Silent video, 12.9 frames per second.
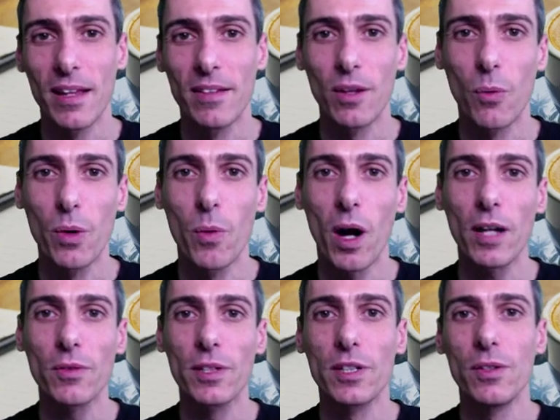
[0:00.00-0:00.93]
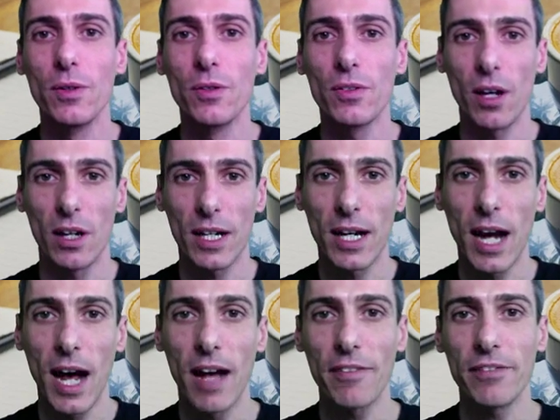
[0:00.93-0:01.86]
So we want to reduce our
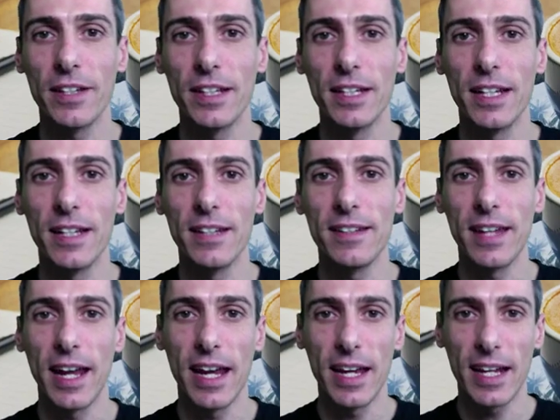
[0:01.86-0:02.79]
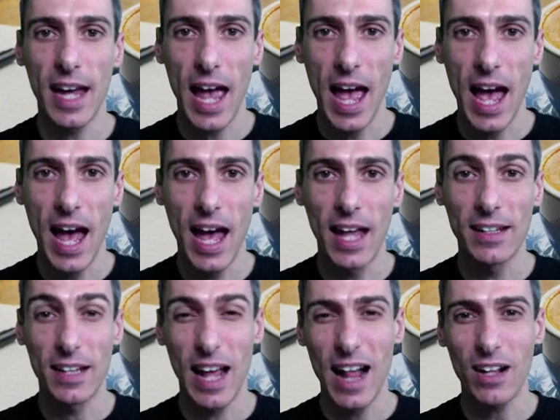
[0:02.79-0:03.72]
caffeine intake
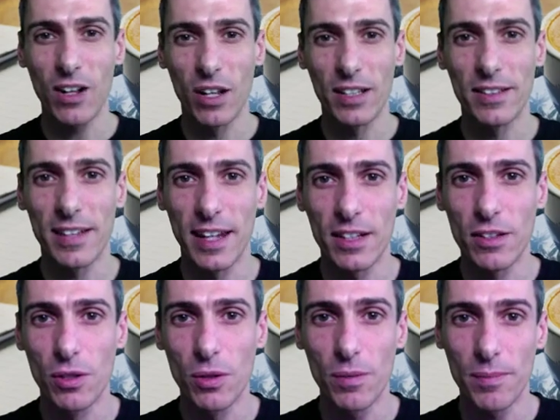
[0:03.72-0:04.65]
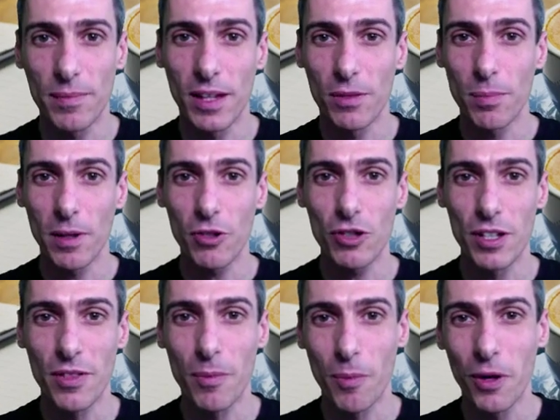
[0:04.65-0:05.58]
and alcohol intake too,
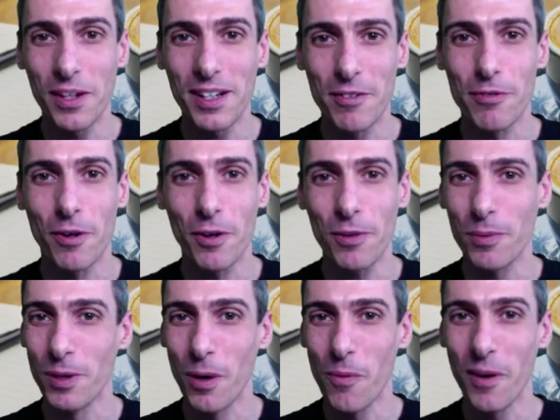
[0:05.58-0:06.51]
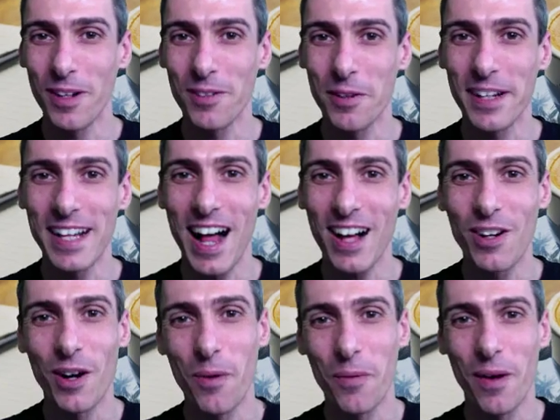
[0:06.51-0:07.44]
especially in the morning. Of course, we don't want to drink
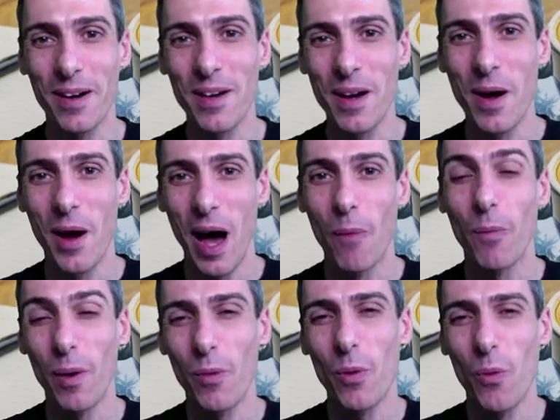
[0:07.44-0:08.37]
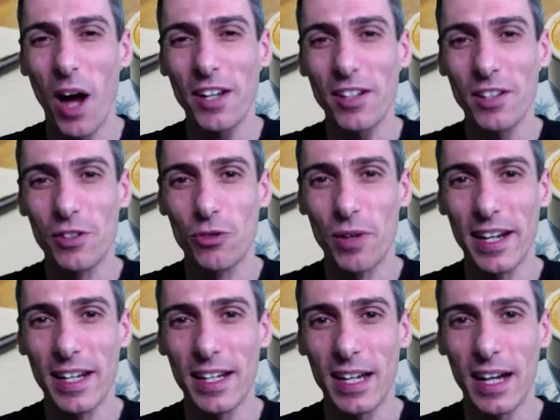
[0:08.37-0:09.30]
alcohol, but we want to
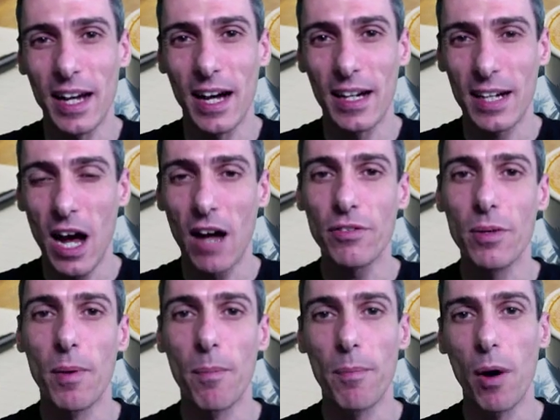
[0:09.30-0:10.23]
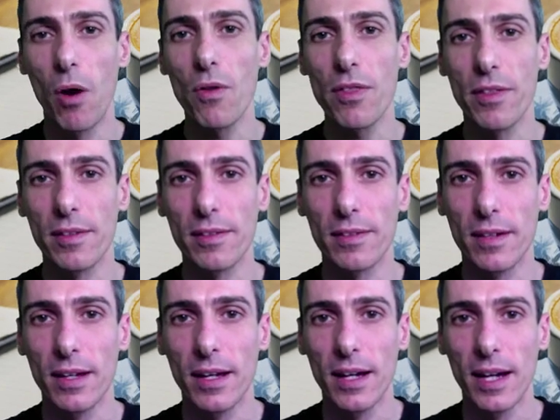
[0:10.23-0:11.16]
drink caffeine, but both is